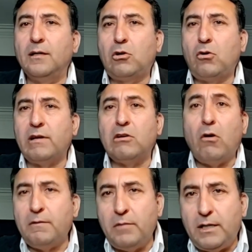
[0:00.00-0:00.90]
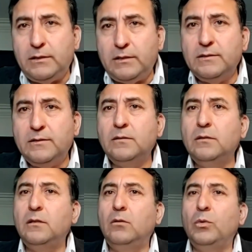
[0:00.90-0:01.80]
current government,
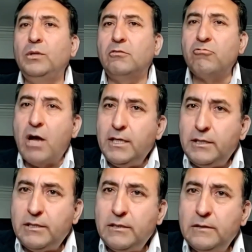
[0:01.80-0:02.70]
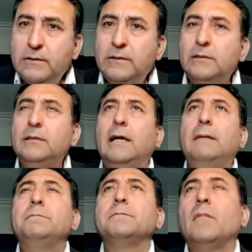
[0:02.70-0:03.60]
with the right,
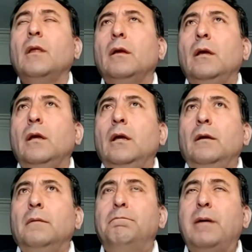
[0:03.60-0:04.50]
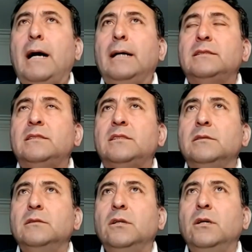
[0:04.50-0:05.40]
yeah. But
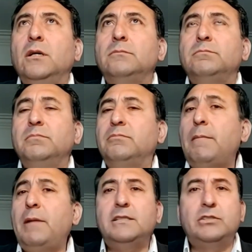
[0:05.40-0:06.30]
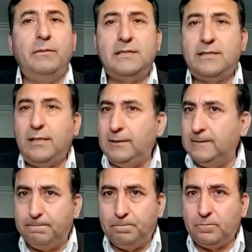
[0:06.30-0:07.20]
remains to be
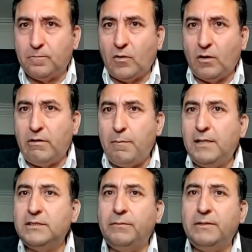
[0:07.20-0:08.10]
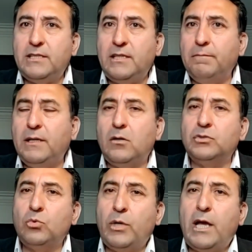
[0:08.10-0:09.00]
seen. Remains to be seen,
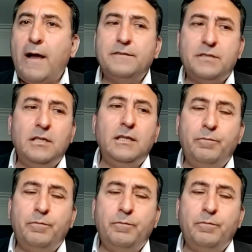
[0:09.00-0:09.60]
because we have seen